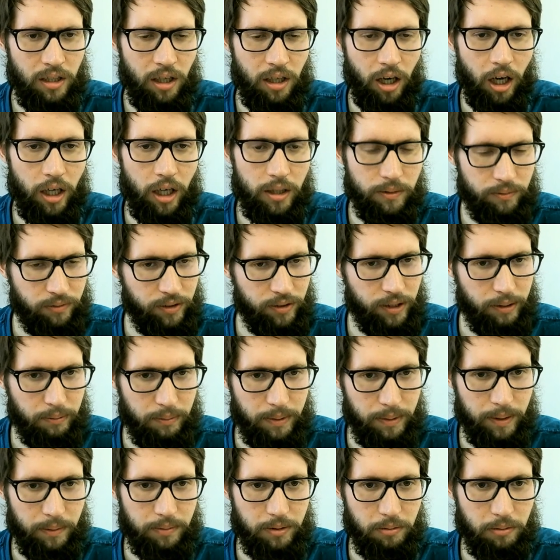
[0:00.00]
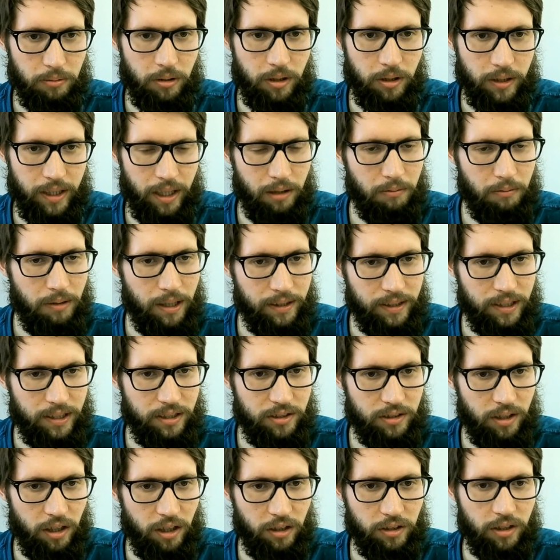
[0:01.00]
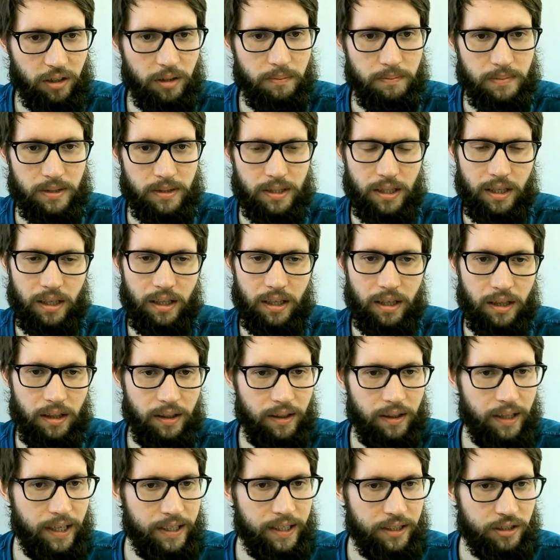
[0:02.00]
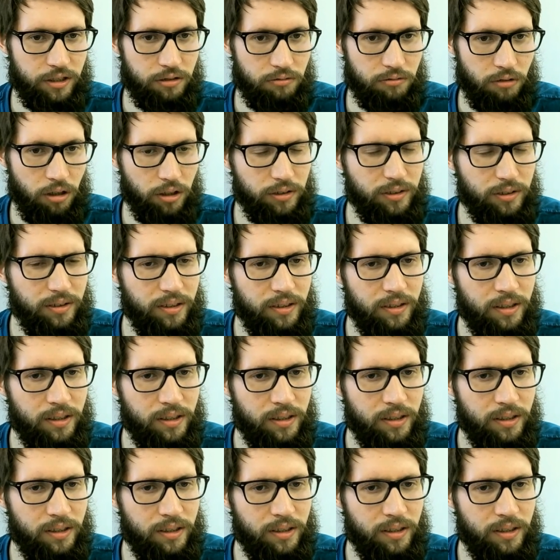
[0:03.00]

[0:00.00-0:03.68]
Hopefully we'll be able to work out where this star comes later on.